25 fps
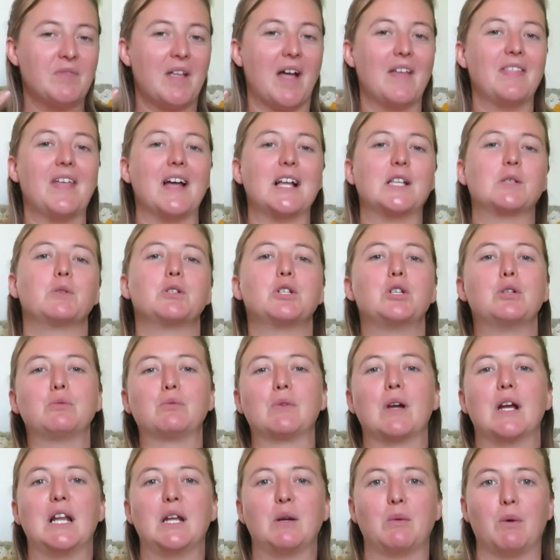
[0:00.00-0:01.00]
And that's what you
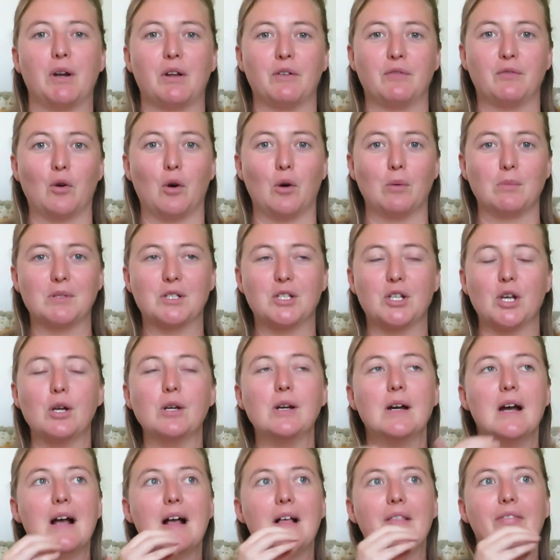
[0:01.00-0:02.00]
really want to form.
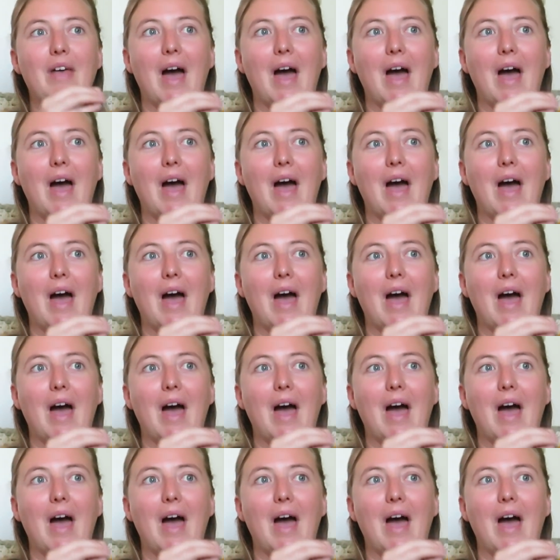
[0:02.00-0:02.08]
So